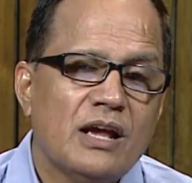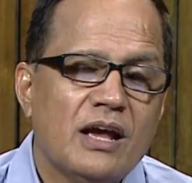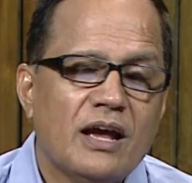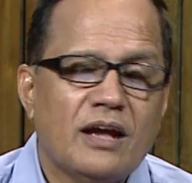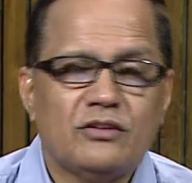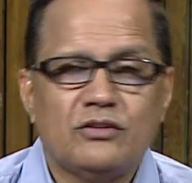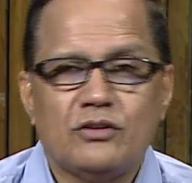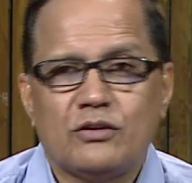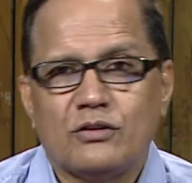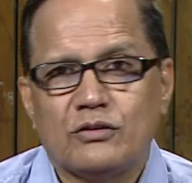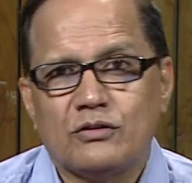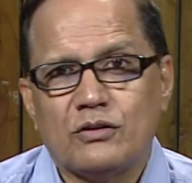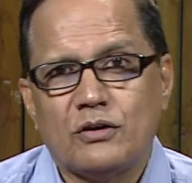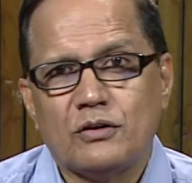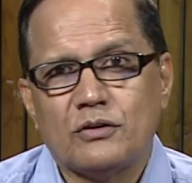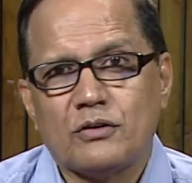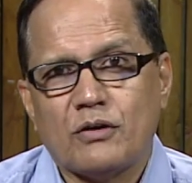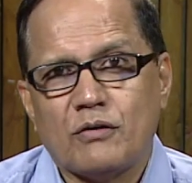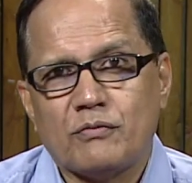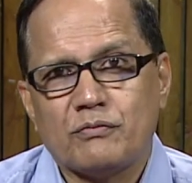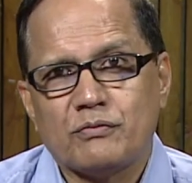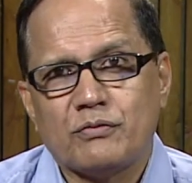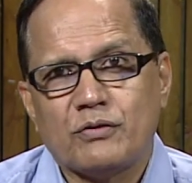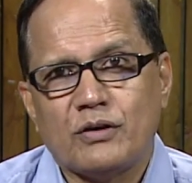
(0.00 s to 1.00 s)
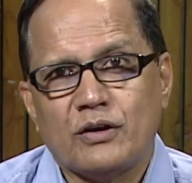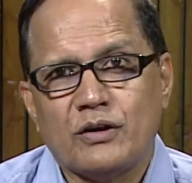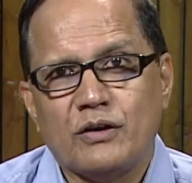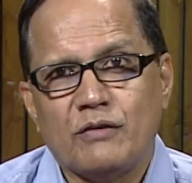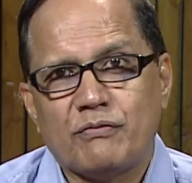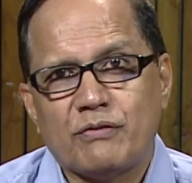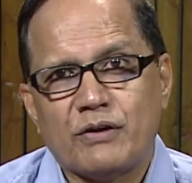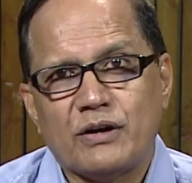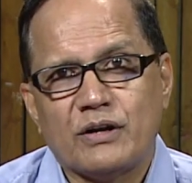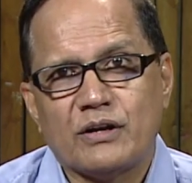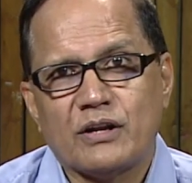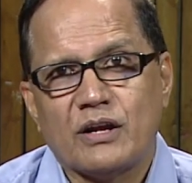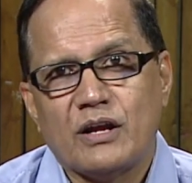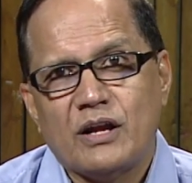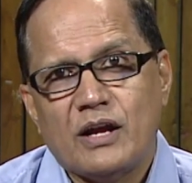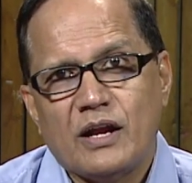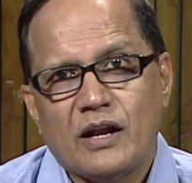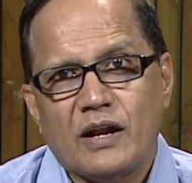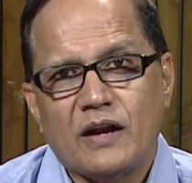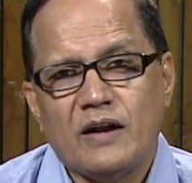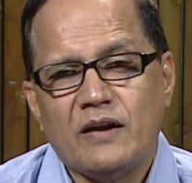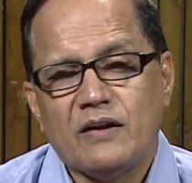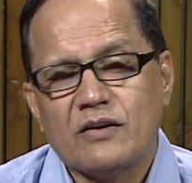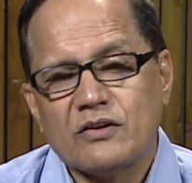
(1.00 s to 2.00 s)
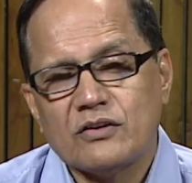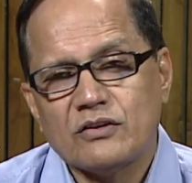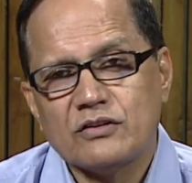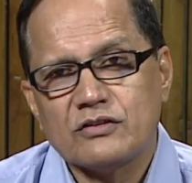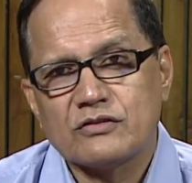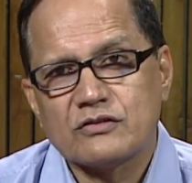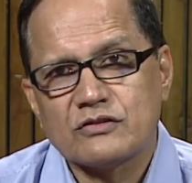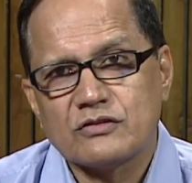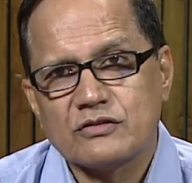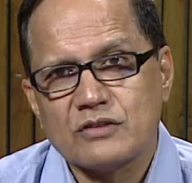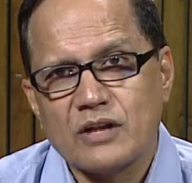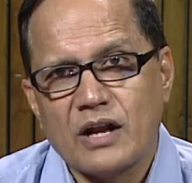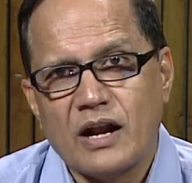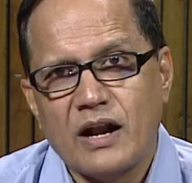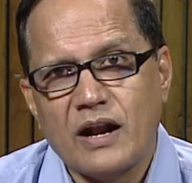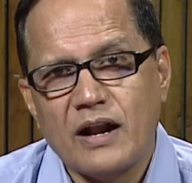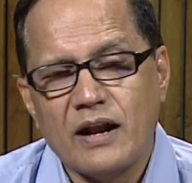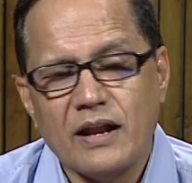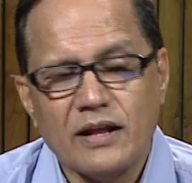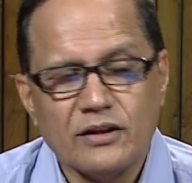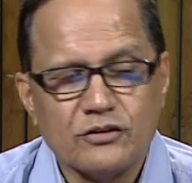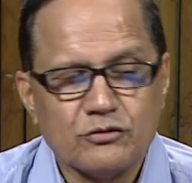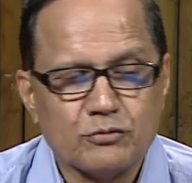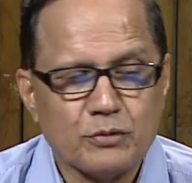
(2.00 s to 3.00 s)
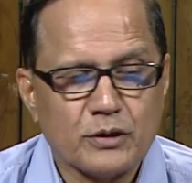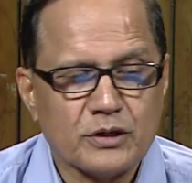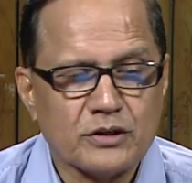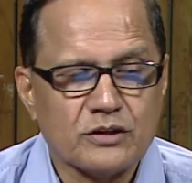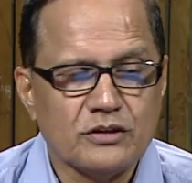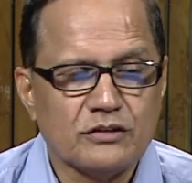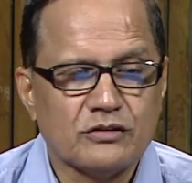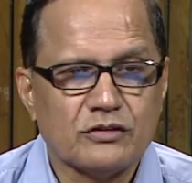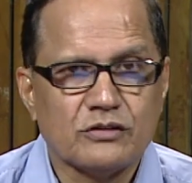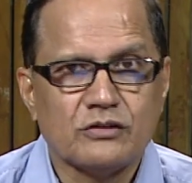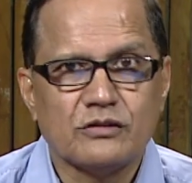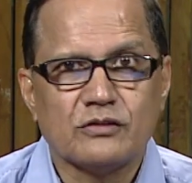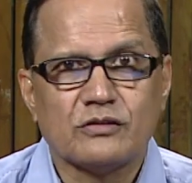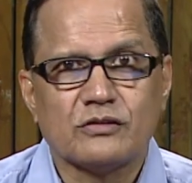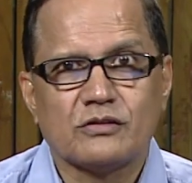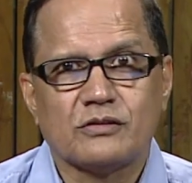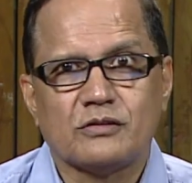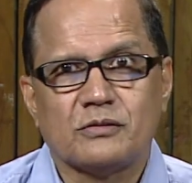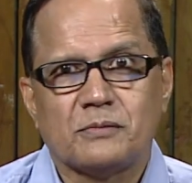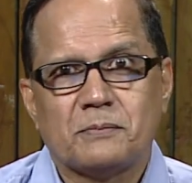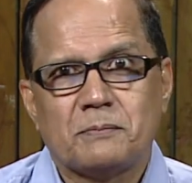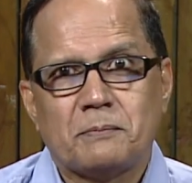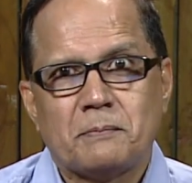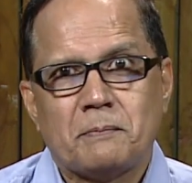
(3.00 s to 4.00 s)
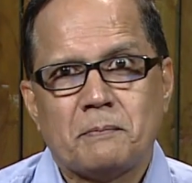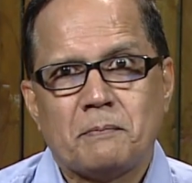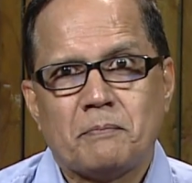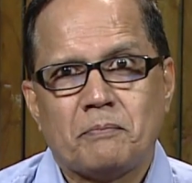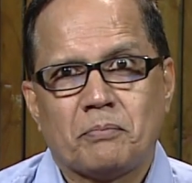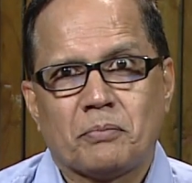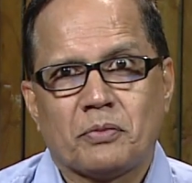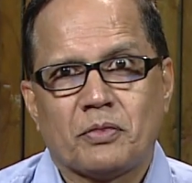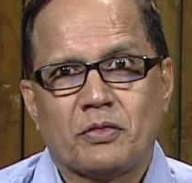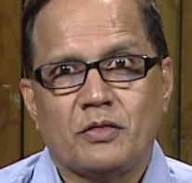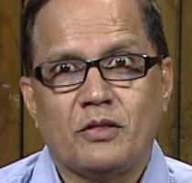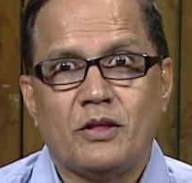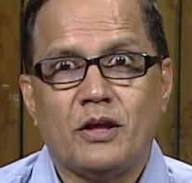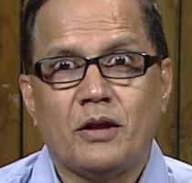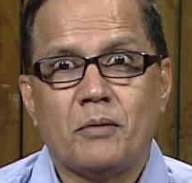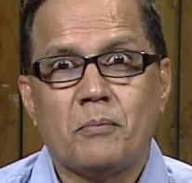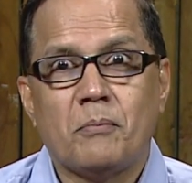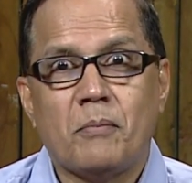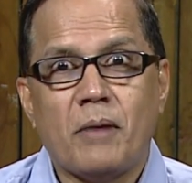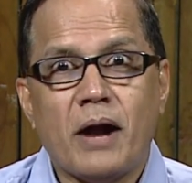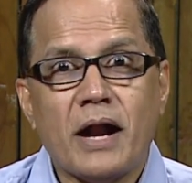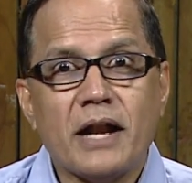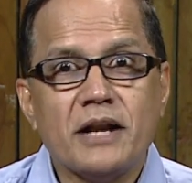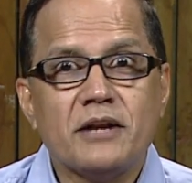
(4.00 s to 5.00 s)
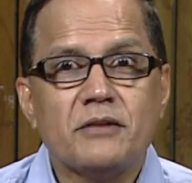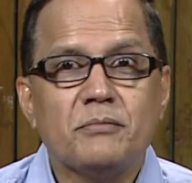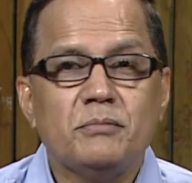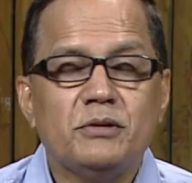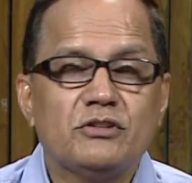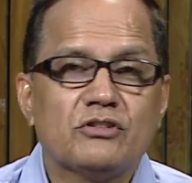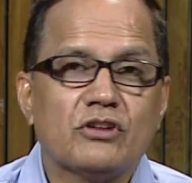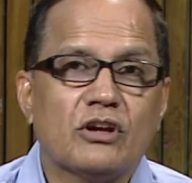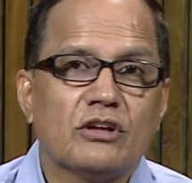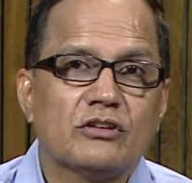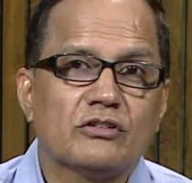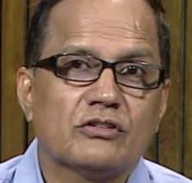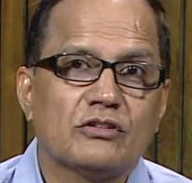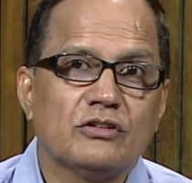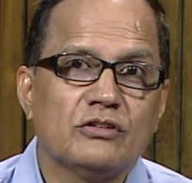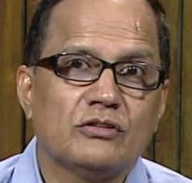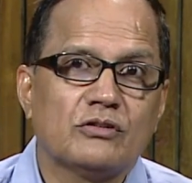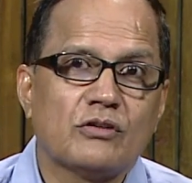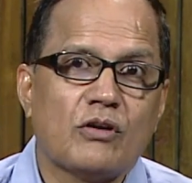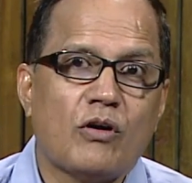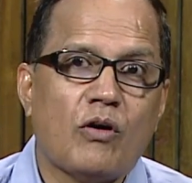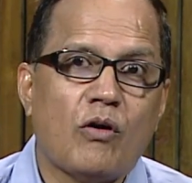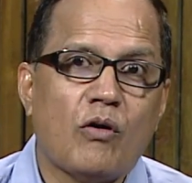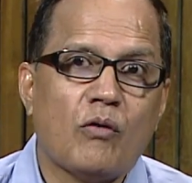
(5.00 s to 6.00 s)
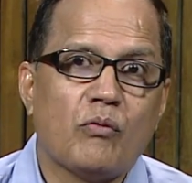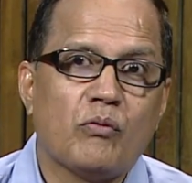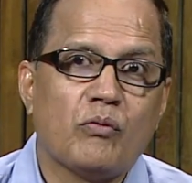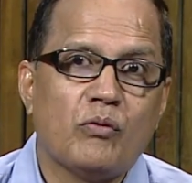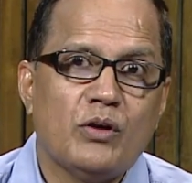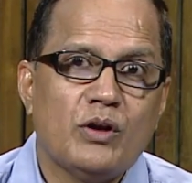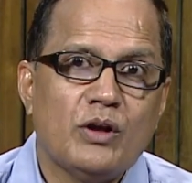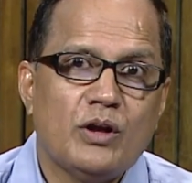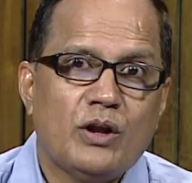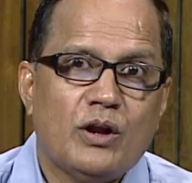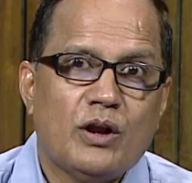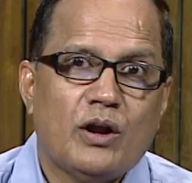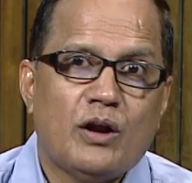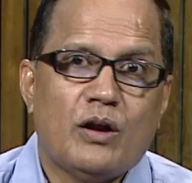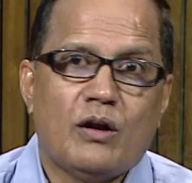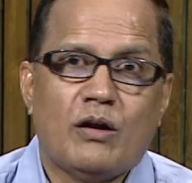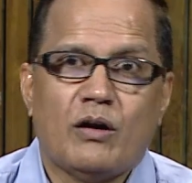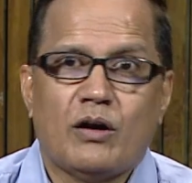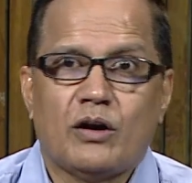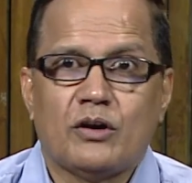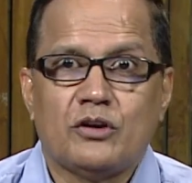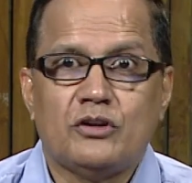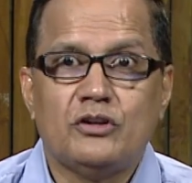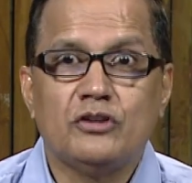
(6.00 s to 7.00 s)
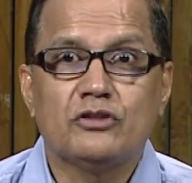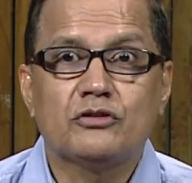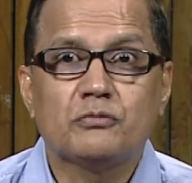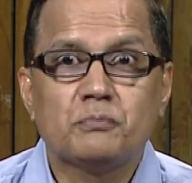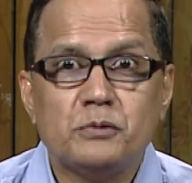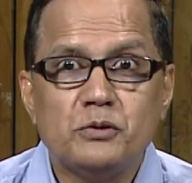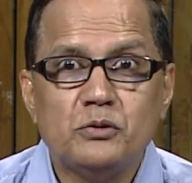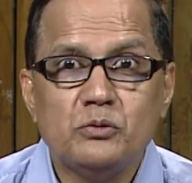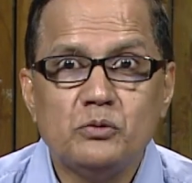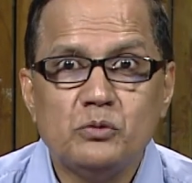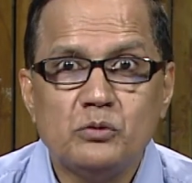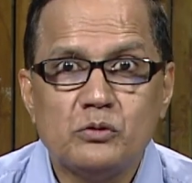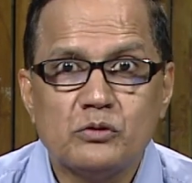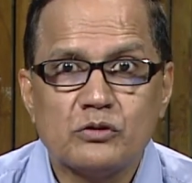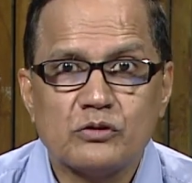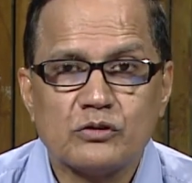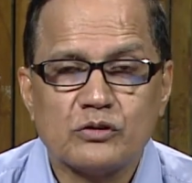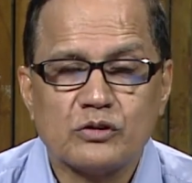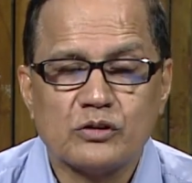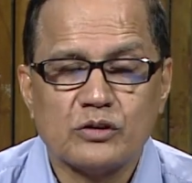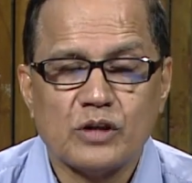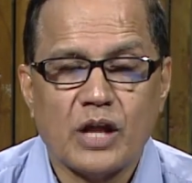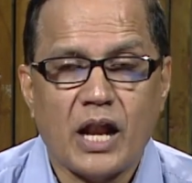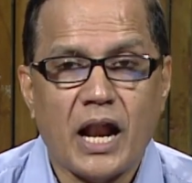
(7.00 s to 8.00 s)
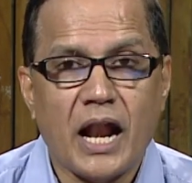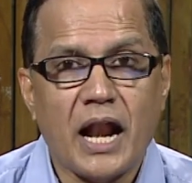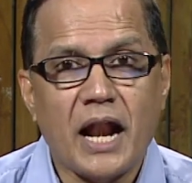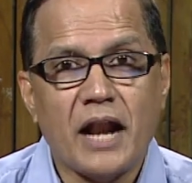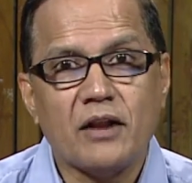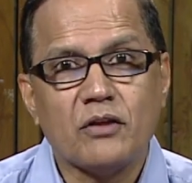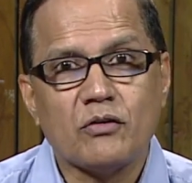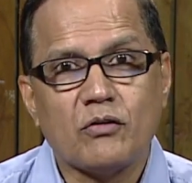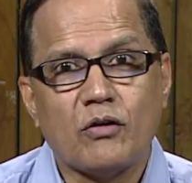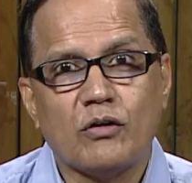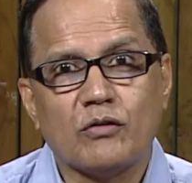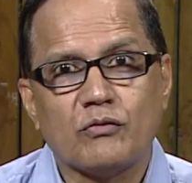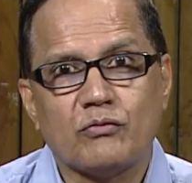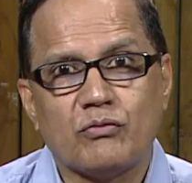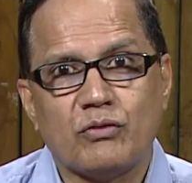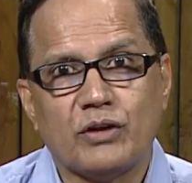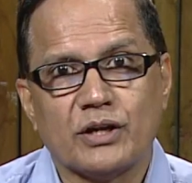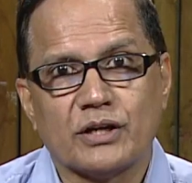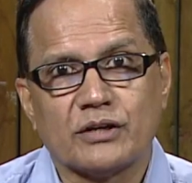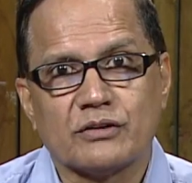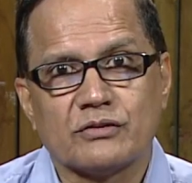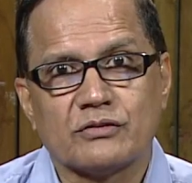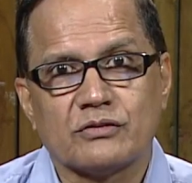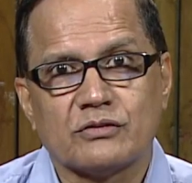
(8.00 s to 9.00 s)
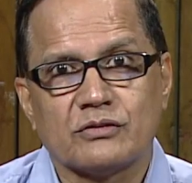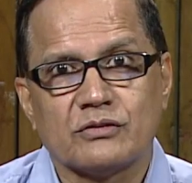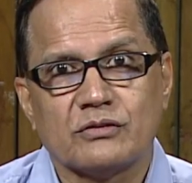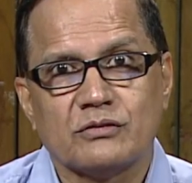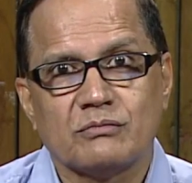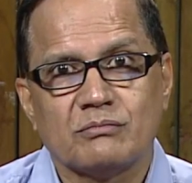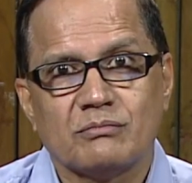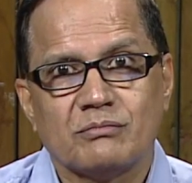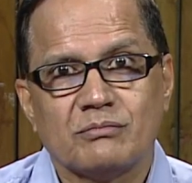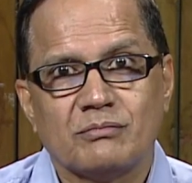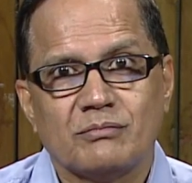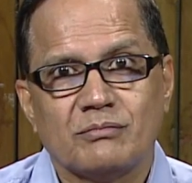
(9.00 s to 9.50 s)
As a result of different interests and expectations, there might be chances of disputes and conflicts,